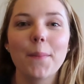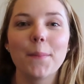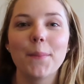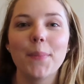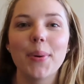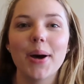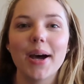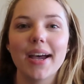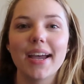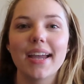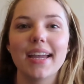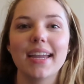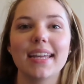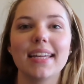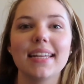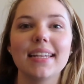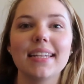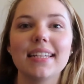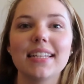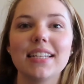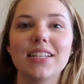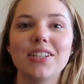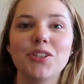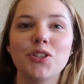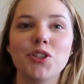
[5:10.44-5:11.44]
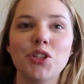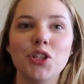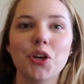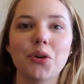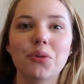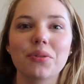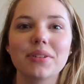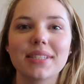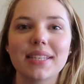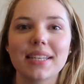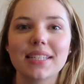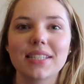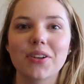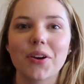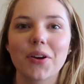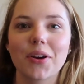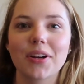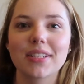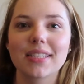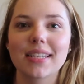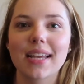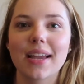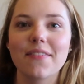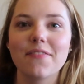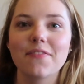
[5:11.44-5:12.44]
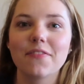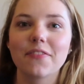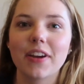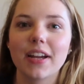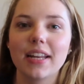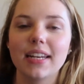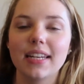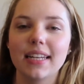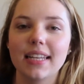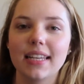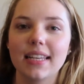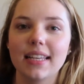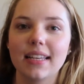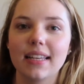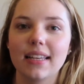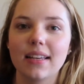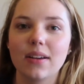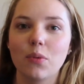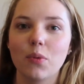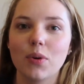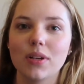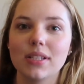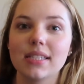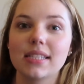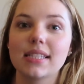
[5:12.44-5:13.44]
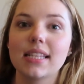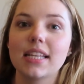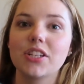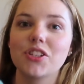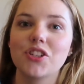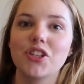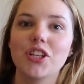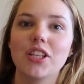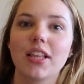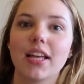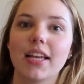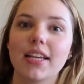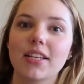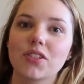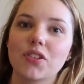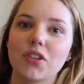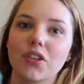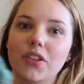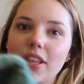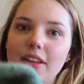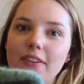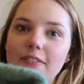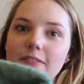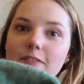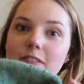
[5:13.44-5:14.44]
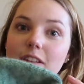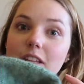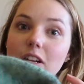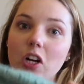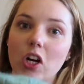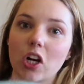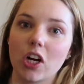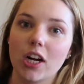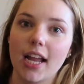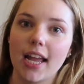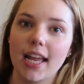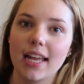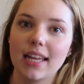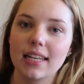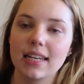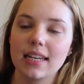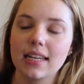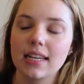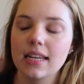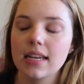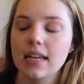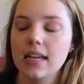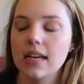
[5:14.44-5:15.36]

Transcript: But she always has a hard time finding ones that she likes or that fit her head.